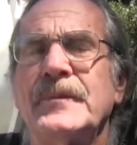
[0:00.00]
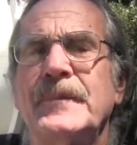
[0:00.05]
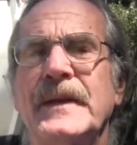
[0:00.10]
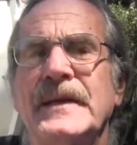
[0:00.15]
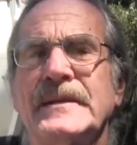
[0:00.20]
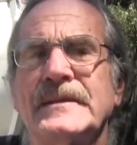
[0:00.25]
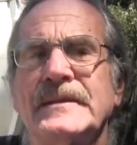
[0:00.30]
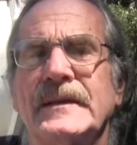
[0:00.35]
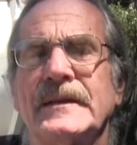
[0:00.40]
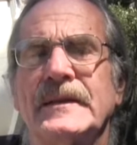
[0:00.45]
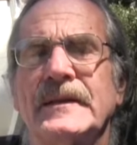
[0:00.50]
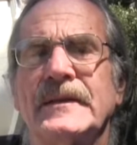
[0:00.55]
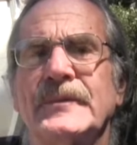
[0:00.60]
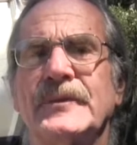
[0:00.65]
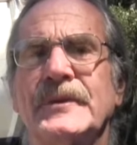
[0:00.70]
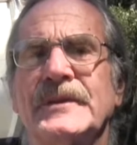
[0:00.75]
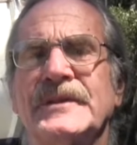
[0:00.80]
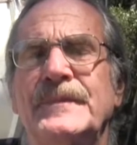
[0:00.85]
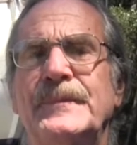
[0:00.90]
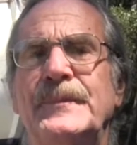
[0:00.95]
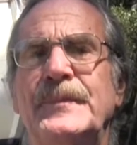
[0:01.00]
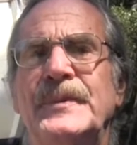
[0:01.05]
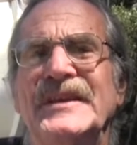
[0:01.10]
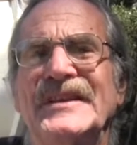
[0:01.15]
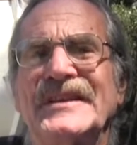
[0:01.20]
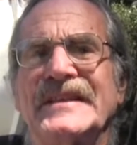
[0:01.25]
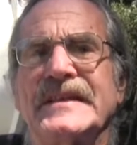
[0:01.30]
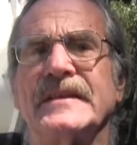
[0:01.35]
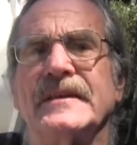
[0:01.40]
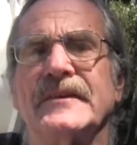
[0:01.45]
The boat basically was
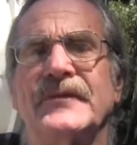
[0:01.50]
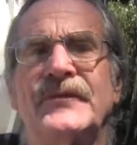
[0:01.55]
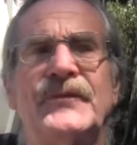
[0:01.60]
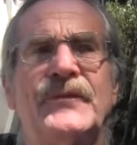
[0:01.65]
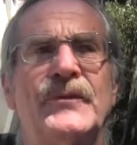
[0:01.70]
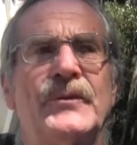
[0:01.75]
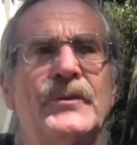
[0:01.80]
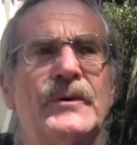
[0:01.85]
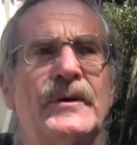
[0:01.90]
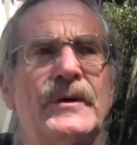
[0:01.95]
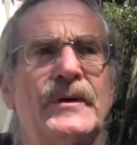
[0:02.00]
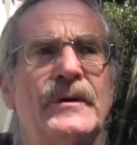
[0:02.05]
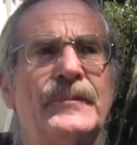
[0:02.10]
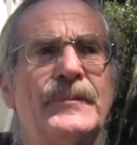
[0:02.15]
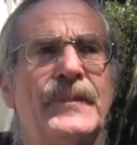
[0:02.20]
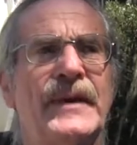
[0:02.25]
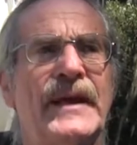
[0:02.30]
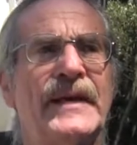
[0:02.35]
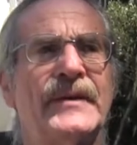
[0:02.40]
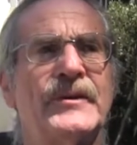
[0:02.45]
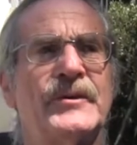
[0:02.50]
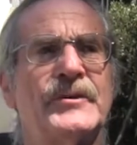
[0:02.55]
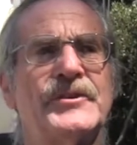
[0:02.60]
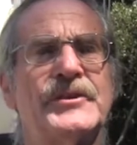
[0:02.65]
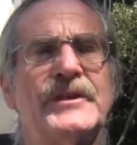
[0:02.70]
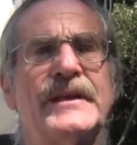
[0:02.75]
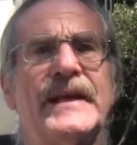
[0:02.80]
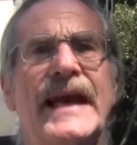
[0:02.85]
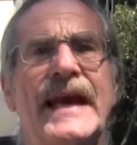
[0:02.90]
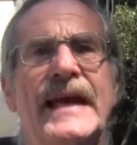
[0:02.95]
built for
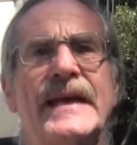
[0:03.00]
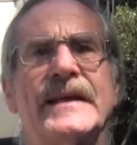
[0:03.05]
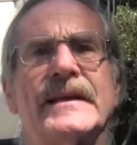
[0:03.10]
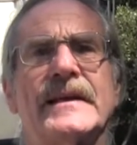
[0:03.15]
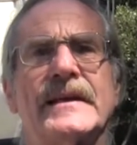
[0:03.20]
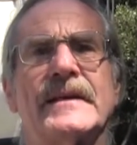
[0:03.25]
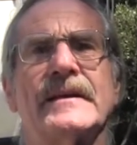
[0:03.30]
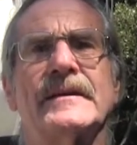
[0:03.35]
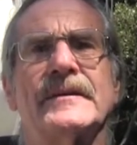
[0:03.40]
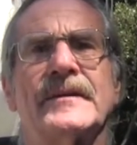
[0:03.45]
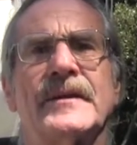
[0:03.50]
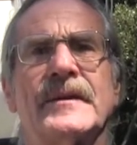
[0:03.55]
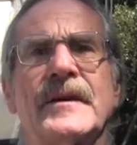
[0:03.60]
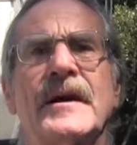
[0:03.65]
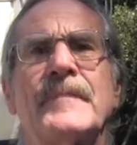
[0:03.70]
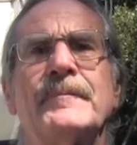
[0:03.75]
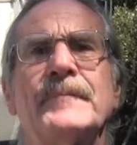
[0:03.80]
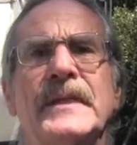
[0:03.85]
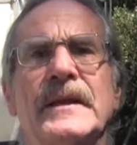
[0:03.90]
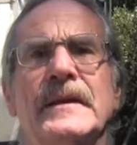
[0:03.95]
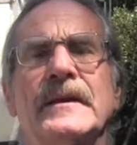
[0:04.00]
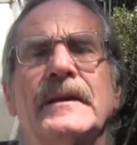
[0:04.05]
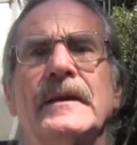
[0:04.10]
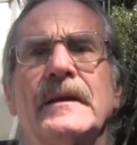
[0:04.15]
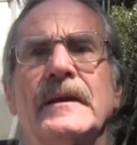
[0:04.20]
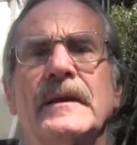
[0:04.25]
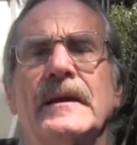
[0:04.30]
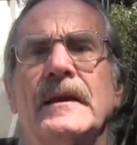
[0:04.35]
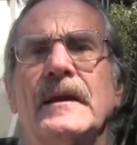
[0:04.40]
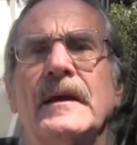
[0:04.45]
Oceanic, the company.
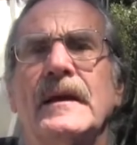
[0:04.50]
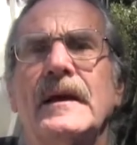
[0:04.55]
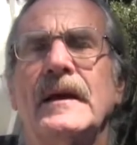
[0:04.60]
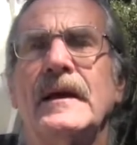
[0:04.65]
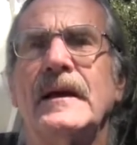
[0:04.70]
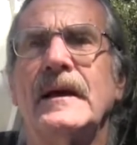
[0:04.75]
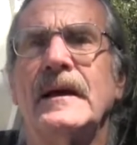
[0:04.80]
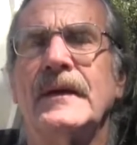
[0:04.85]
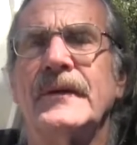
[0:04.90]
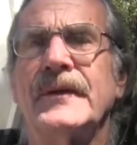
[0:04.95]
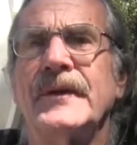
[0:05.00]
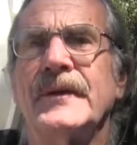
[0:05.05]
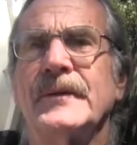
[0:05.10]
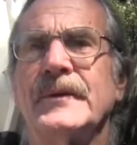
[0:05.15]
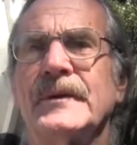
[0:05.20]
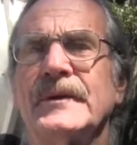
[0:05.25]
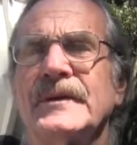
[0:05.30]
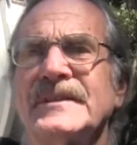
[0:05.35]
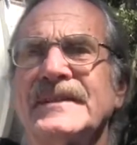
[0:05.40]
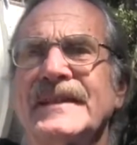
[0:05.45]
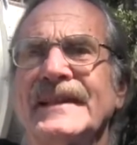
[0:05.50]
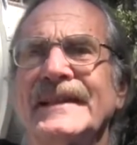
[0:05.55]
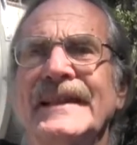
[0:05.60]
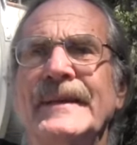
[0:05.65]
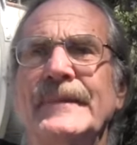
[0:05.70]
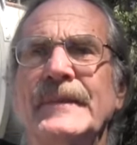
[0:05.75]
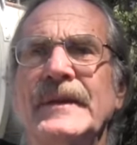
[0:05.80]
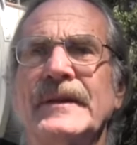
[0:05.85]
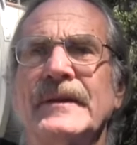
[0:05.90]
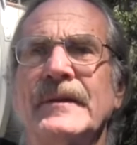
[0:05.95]
There was a
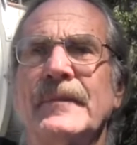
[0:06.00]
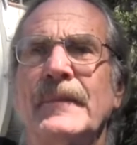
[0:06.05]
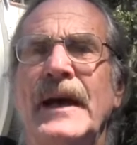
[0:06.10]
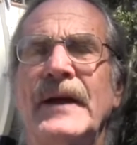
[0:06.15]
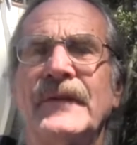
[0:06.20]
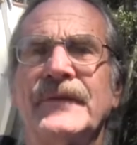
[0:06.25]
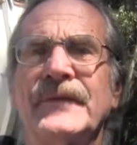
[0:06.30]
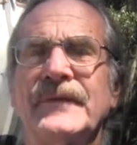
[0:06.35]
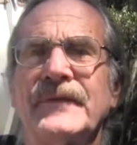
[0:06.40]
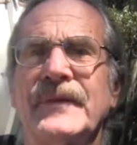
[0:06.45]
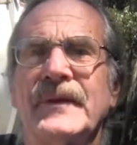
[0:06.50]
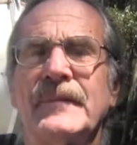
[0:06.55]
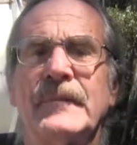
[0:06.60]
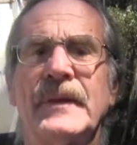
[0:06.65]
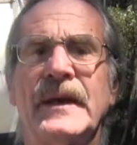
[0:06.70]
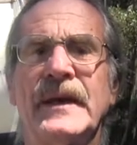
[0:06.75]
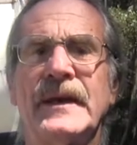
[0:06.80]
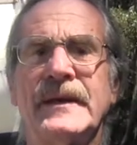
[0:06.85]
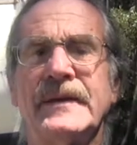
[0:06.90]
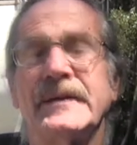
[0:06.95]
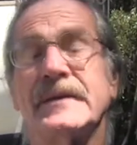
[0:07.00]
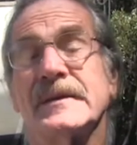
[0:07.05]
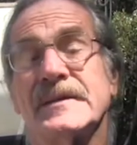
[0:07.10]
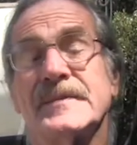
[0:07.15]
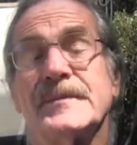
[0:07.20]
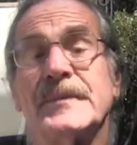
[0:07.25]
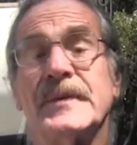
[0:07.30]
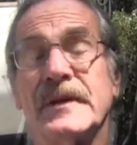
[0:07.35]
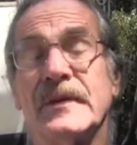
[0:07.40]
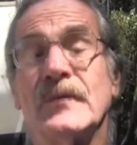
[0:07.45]
limited amount of them made,
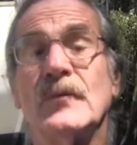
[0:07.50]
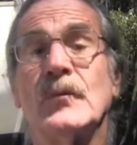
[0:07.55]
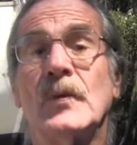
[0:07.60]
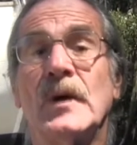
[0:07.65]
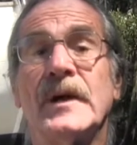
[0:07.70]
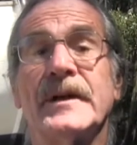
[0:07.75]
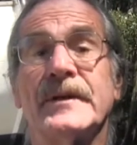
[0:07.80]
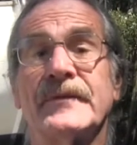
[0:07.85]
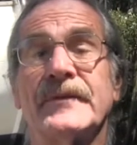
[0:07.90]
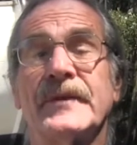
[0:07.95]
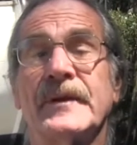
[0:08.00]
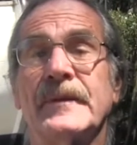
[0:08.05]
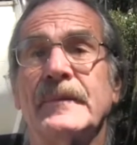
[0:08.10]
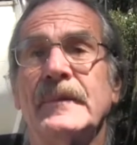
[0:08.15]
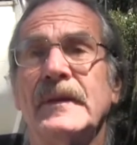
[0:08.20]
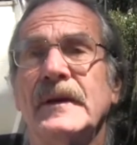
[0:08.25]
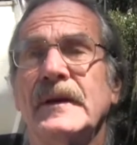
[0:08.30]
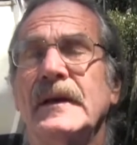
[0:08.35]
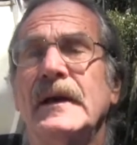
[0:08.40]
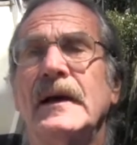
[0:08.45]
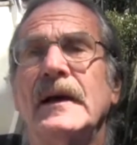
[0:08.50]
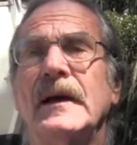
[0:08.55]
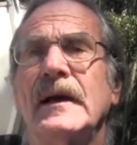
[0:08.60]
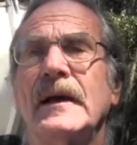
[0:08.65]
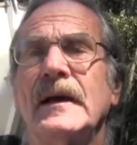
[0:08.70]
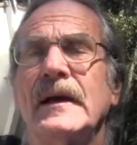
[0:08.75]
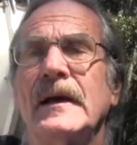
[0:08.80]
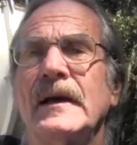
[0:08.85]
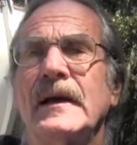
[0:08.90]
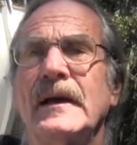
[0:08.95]
this being one of them,
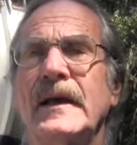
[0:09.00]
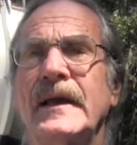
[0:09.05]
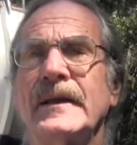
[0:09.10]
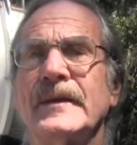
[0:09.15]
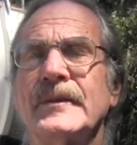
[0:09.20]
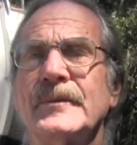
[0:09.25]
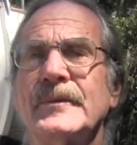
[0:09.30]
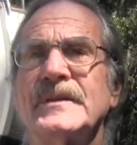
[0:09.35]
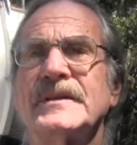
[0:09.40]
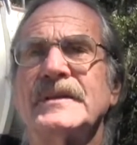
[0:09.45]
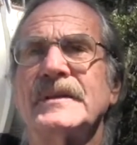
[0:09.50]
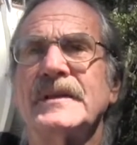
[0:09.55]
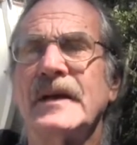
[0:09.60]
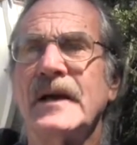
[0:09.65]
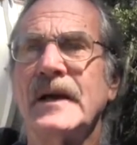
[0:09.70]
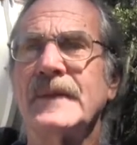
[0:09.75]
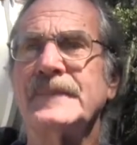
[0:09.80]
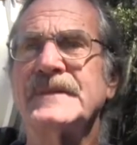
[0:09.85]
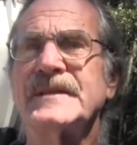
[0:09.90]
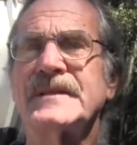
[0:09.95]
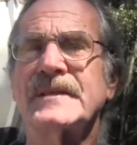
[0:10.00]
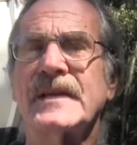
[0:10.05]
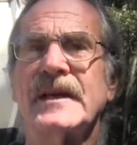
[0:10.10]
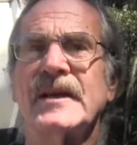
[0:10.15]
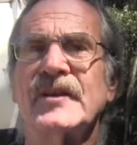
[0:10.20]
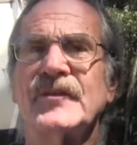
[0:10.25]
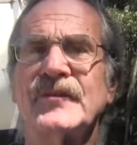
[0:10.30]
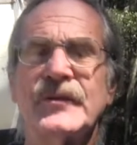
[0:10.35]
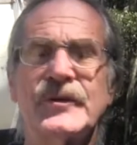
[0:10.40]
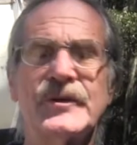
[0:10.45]
and it was an
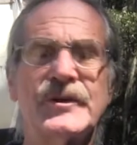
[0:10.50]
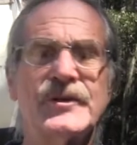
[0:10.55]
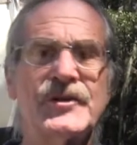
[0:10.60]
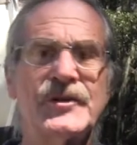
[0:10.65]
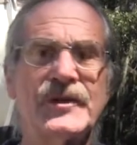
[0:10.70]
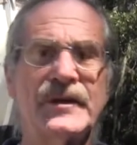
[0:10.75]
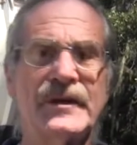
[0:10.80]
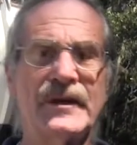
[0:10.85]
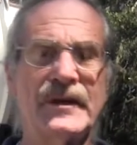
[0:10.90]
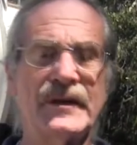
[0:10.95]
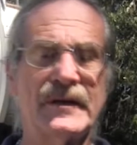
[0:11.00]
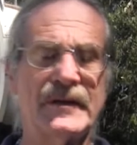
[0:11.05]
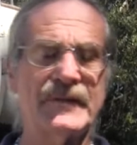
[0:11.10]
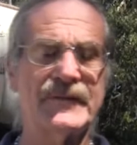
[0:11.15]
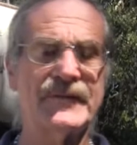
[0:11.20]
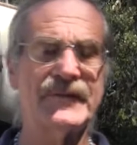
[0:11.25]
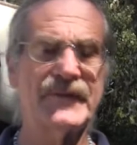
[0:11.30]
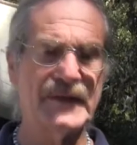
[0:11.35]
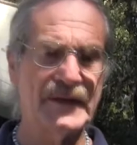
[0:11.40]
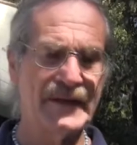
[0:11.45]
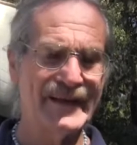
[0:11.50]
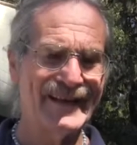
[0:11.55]
upscale version of